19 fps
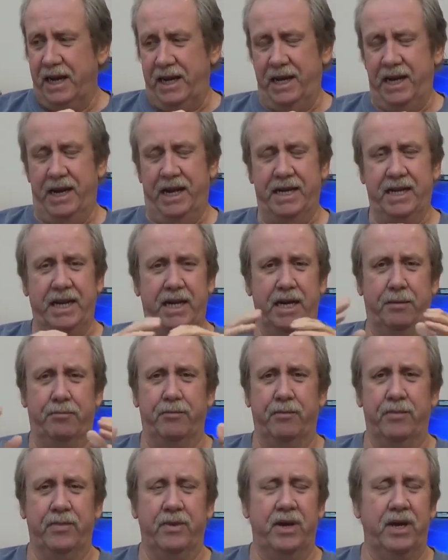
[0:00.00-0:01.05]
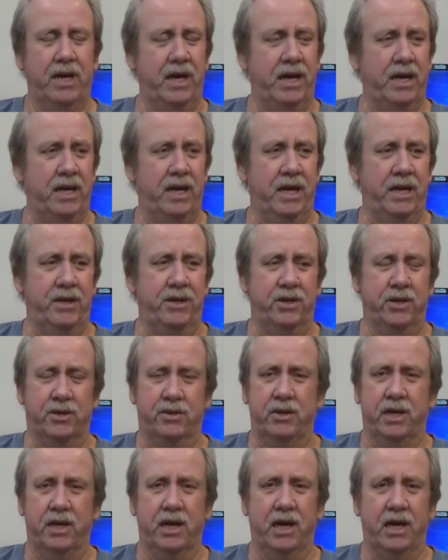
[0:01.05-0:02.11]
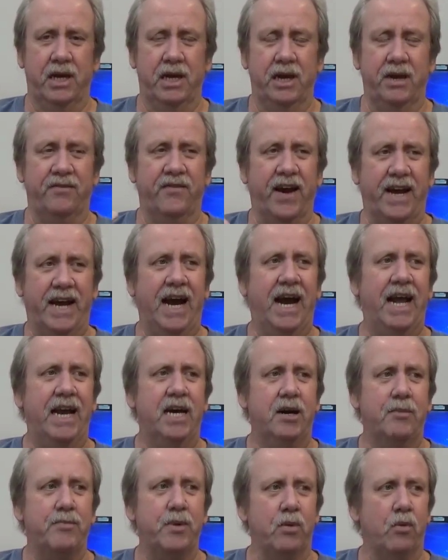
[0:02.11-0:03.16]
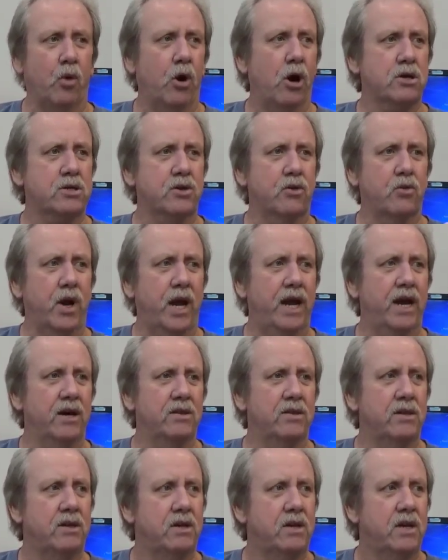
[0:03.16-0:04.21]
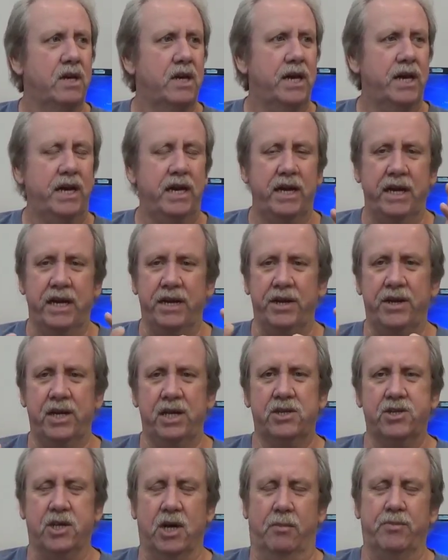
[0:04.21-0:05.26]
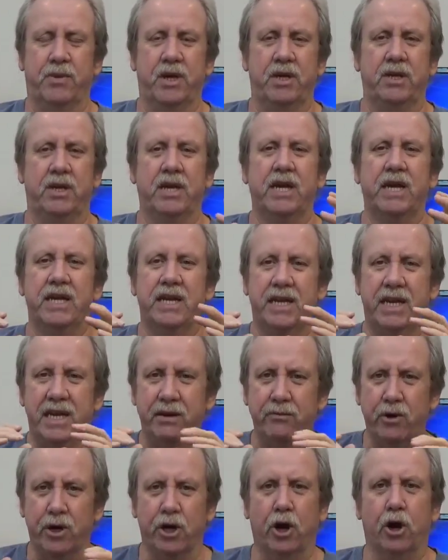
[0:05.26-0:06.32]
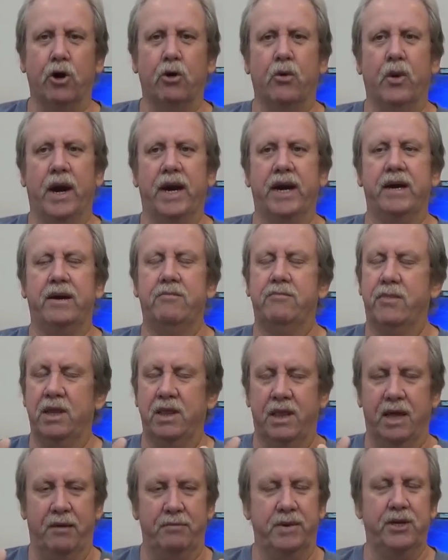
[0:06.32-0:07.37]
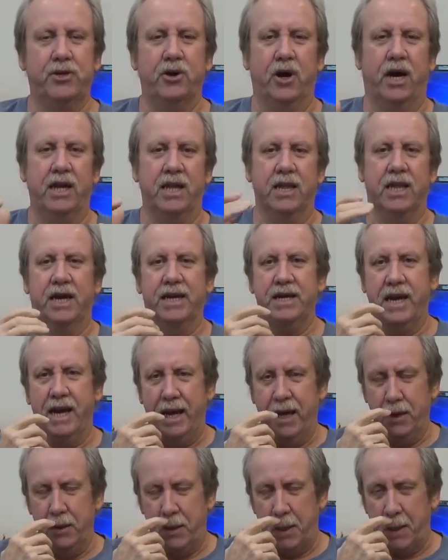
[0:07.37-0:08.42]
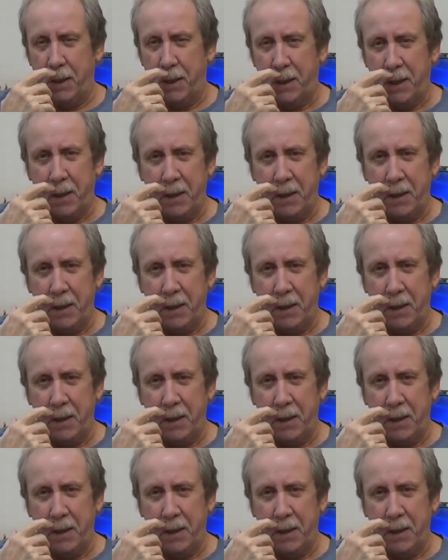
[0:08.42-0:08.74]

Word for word: And then I'd get up and, and just, if I got up and walked around and did something, it would go away. But let me try to lay down,